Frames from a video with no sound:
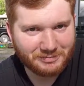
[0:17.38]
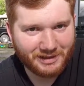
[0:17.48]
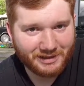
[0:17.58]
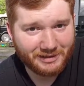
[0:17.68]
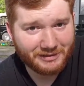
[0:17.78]

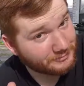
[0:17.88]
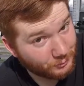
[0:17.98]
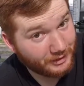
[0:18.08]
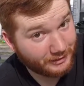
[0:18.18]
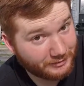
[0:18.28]
Smiley here
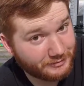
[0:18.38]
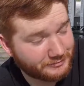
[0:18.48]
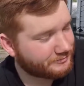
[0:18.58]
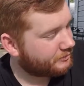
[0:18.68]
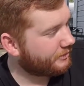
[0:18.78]
with
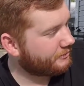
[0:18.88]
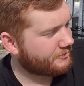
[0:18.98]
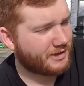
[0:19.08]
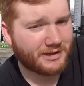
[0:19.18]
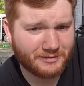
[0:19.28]
special
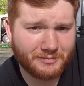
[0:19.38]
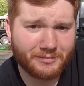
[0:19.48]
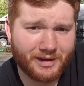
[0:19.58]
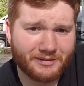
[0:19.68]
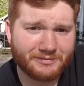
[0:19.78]
guest,
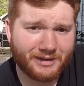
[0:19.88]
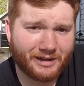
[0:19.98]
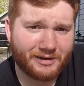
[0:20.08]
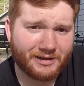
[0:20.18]
my loud